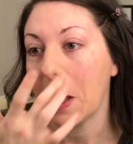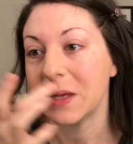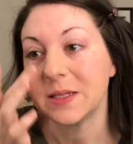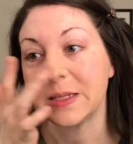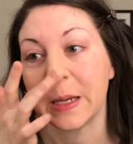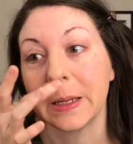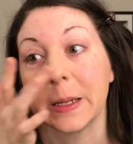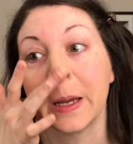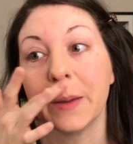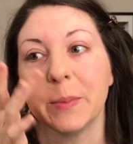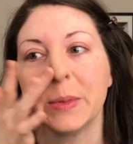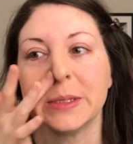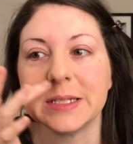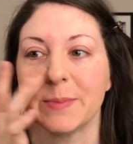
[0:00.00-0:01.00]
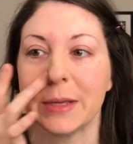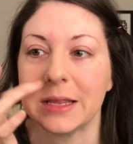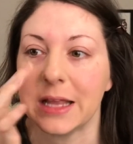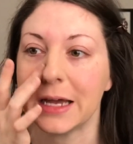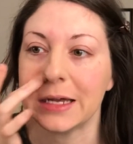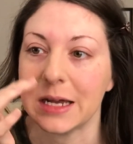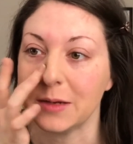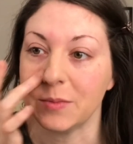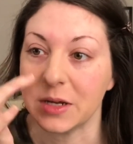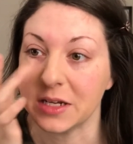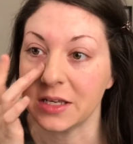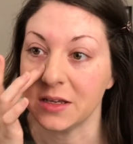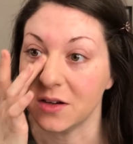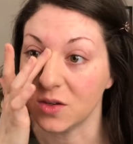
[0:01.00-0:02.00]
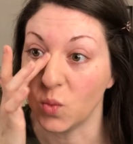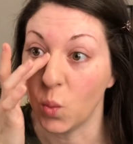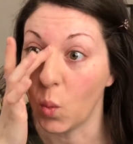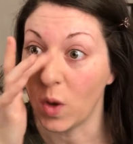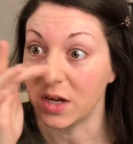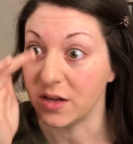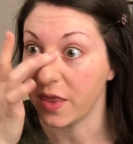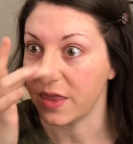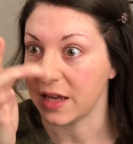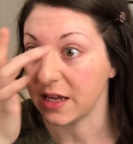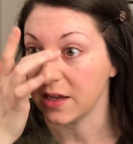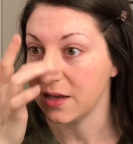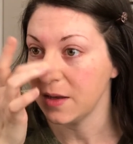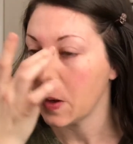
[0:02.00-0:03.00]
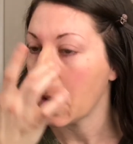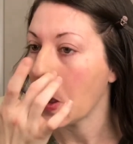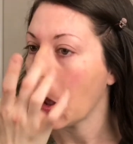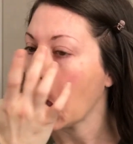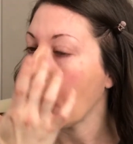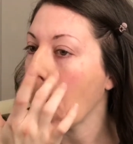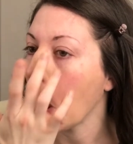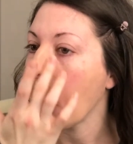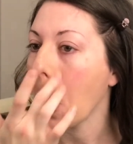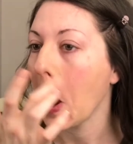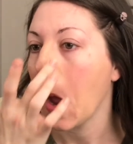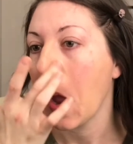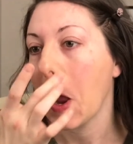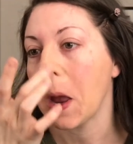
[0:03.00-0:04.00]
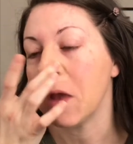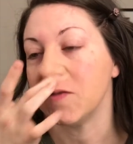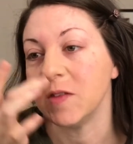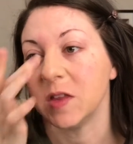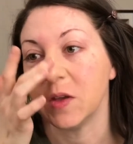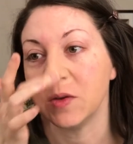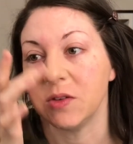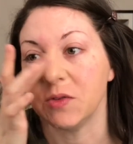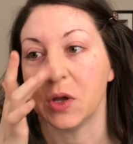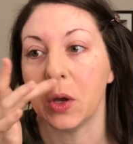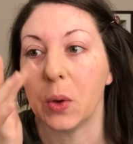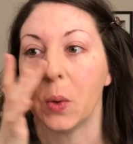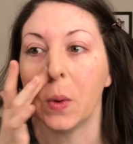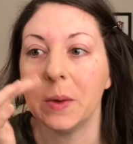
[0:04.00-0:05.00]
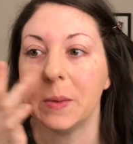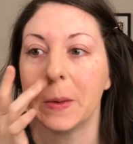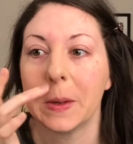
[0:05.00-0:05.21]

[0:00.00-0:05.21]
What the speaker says: suck it up and spend that kind of money on one thing, even though you know